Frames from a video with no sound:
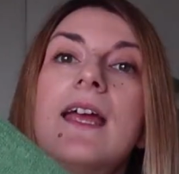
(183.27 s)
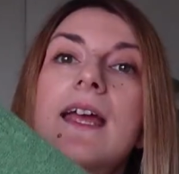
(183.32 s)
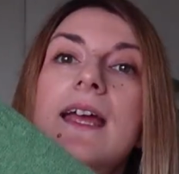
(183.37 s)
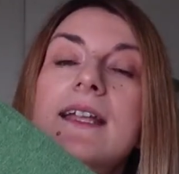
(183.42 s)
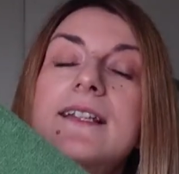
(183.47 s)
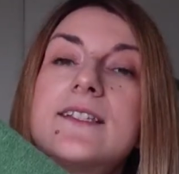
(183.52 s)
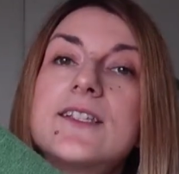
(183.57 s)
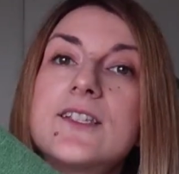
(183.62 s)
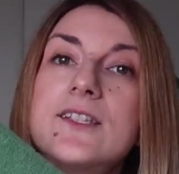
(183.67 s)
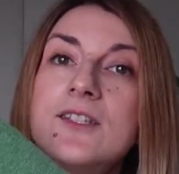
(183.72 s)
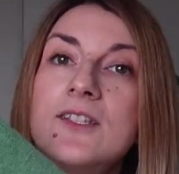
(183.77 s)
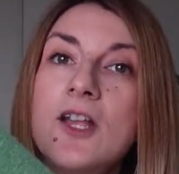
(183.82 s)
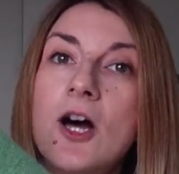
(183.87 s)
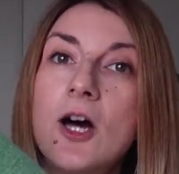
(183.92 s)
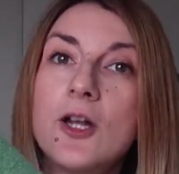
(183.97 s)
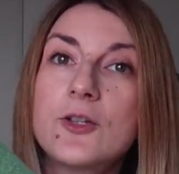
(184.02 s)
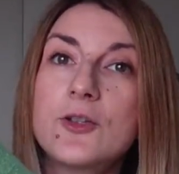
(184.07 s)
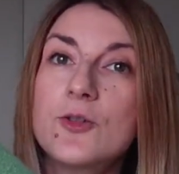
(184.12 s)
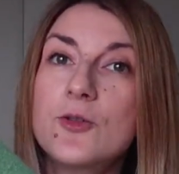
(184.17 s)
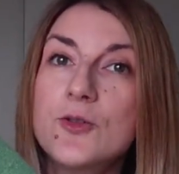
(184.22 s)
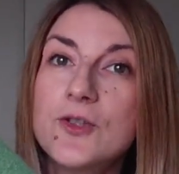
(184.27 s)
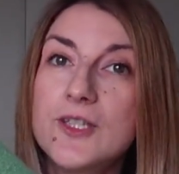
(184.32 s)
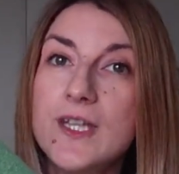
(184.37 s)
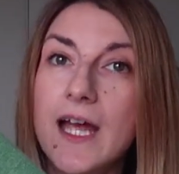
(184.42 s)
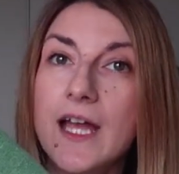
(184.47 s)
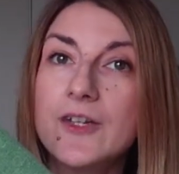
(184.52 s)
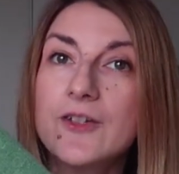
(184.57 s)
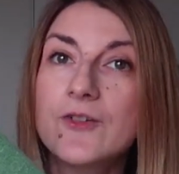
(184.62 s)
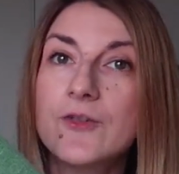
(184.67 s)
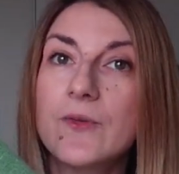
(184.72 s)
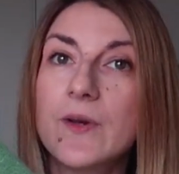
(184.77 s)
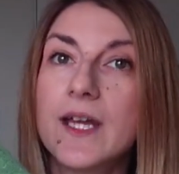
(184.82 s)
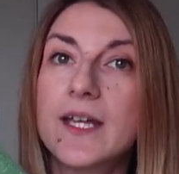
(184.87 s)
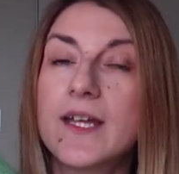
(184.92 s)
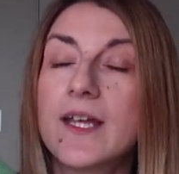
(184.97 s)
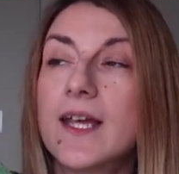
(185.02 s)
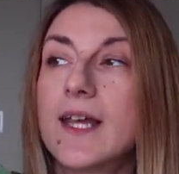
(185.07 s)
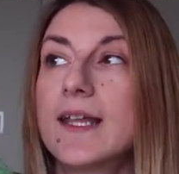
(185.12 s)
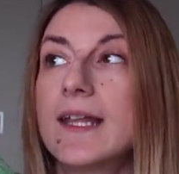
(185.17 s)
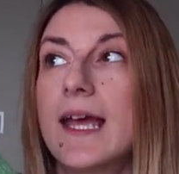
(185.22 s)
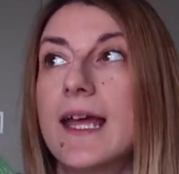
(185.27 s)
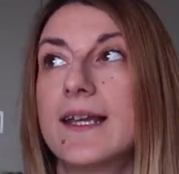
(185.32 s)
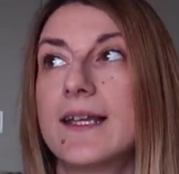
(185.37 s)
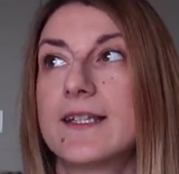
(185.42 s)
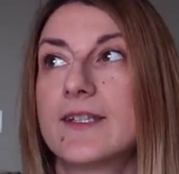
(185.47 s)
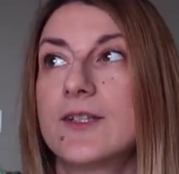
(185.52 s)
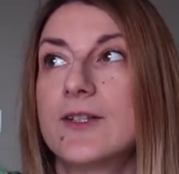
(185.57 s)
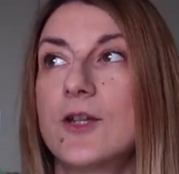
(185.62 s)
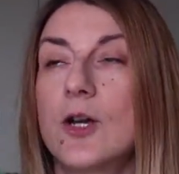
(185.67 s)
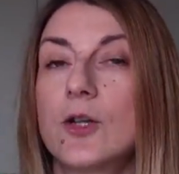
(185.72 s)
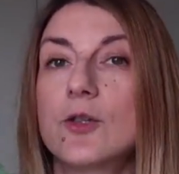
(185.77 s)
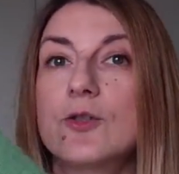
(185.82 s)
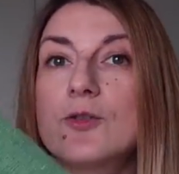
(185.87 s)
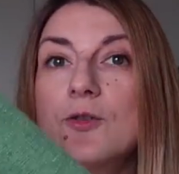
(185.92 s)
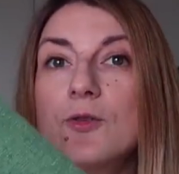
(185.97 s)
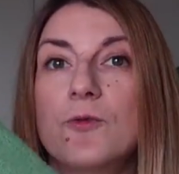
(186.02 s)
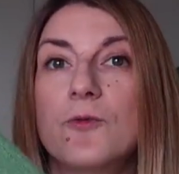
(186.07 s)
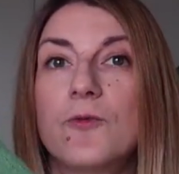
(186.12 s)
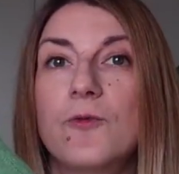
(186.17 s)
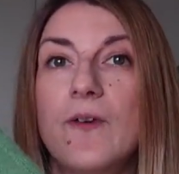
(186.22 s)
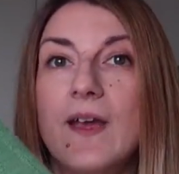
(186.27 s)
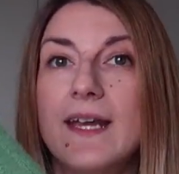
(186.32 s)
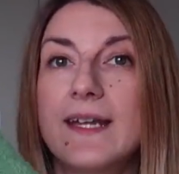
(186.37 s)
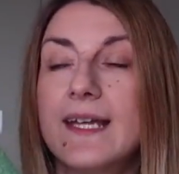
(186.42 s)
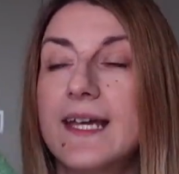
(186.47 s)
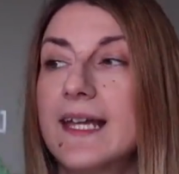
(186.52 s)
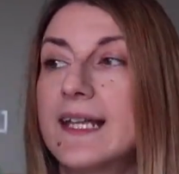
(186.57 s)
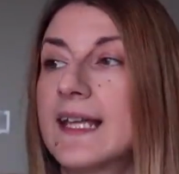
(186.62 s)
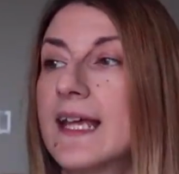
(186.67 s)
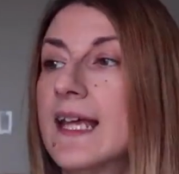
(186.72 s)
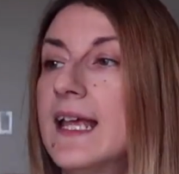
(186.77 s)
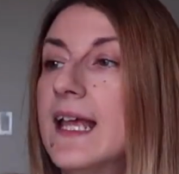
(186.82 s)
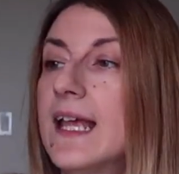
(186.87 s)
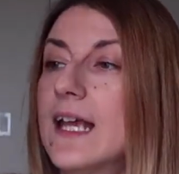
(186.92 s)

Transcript: It's not too saturated and it's not too faded.